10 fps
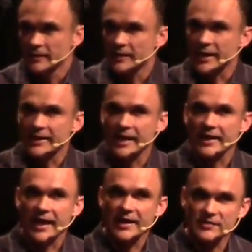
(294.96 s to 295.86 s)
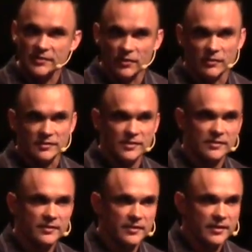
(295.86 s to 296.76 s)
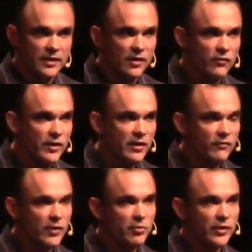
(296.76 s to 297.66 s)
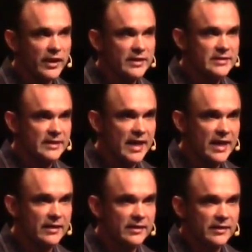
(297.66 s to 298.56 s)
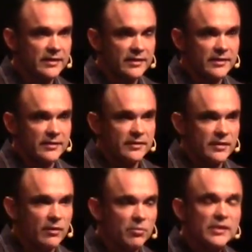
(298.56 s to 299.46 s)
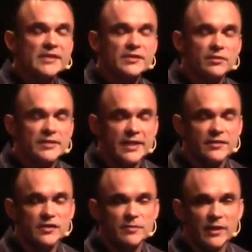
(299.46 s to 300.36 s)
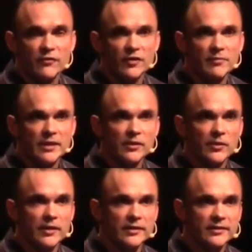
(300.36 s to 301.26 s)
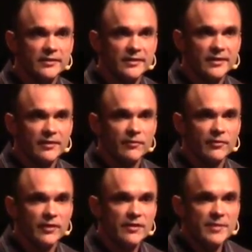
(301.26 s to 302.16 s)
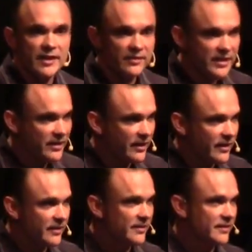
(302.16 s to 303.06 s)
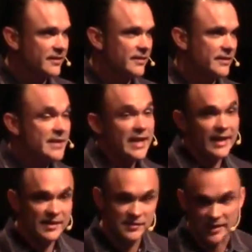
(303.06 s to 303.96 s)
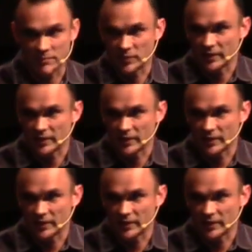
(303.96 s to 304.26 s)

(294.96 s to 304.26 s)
God can't answer those. You know, if we're praying to God, you know, please don't take your spirit from me, Lord. Give me a clean heart. He can't answer that